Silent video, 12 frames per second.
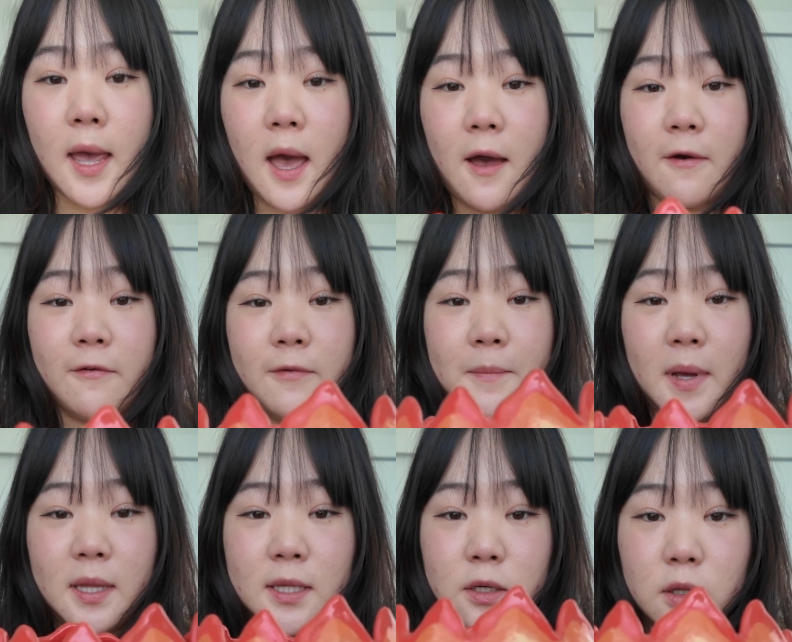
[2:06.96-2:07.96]
have
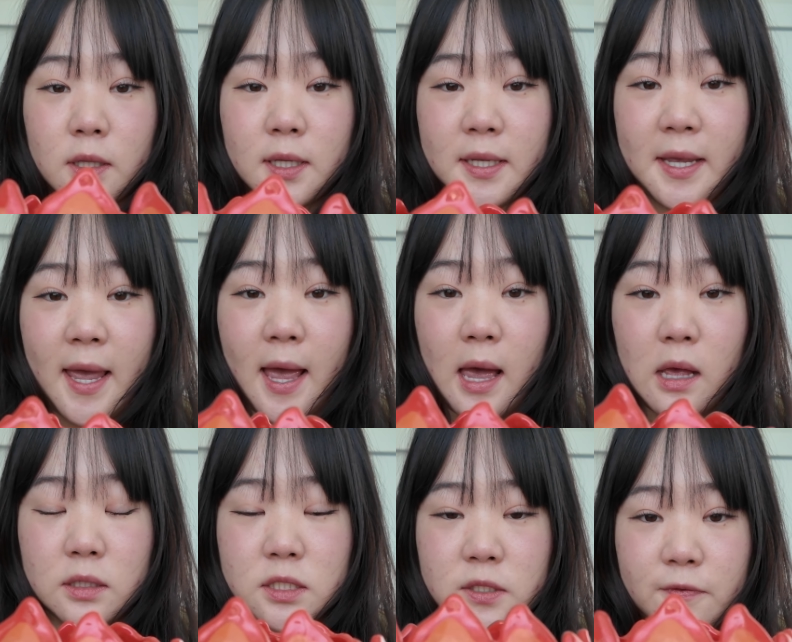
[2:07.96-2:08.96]
my little
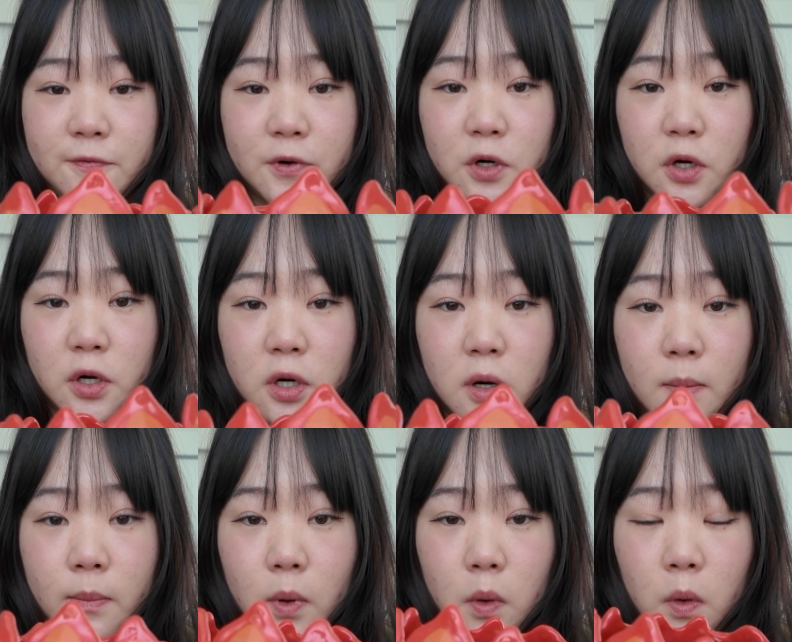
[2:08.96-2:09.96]
calcifer
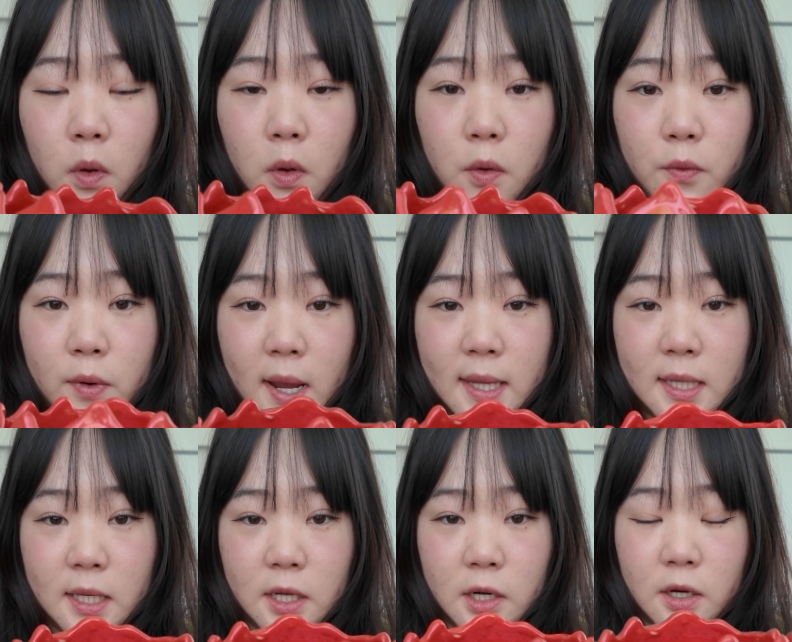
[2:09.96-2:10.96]
bowl right
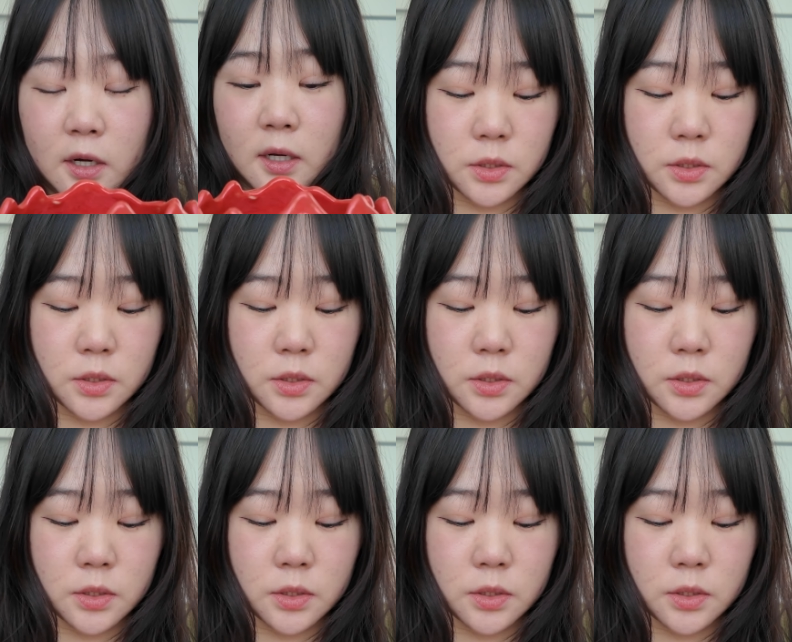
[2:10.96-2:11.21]
here.